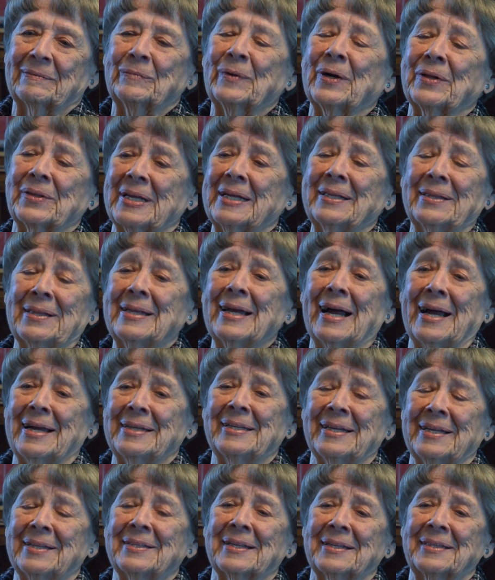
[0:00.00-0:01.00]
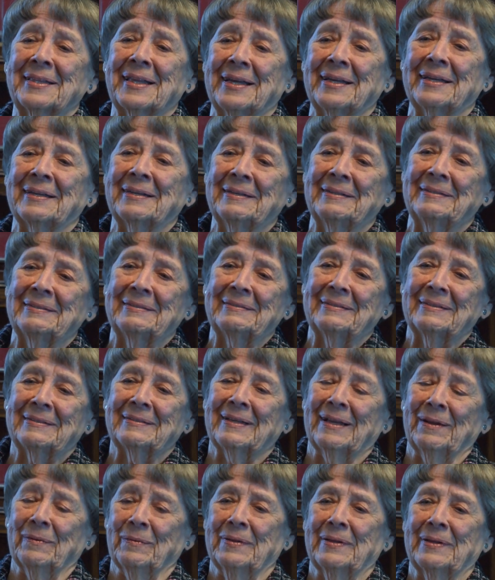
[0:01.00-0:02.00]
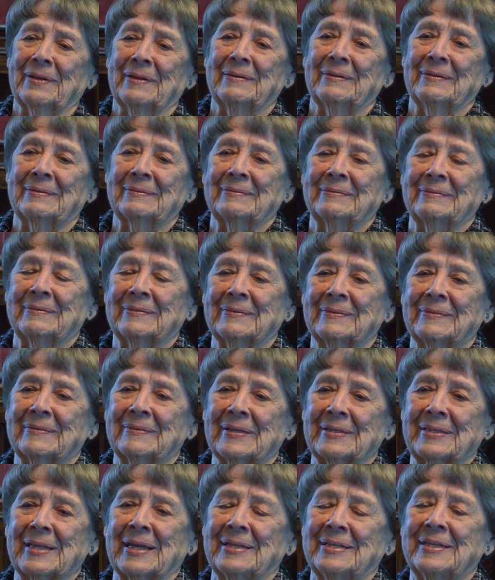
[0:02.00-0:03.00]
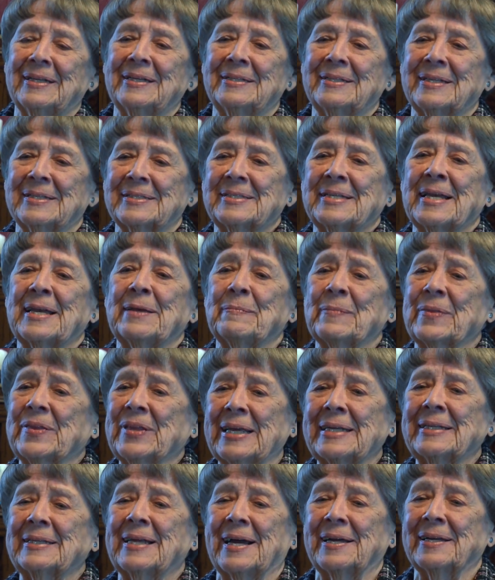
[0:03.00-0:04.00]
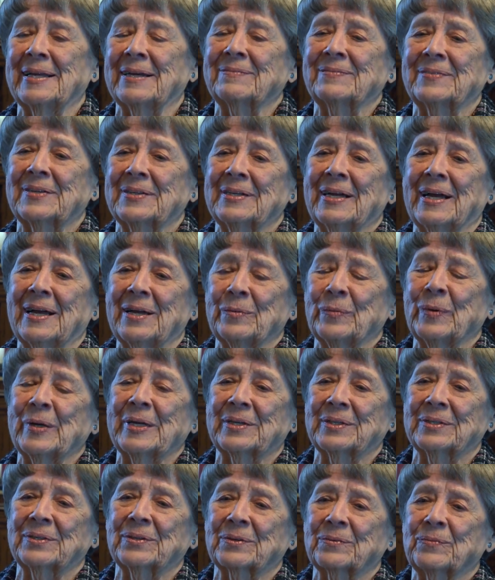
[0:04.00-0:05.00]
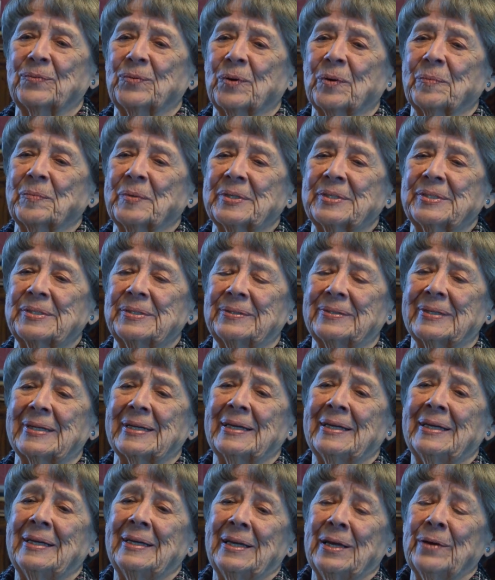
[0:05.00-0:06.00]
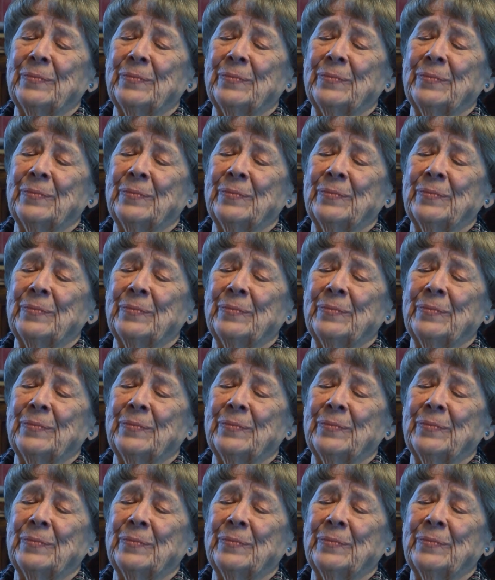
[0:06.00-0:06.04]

Well, the, the idea that they that they did the same thing night after night, we could look forward to it.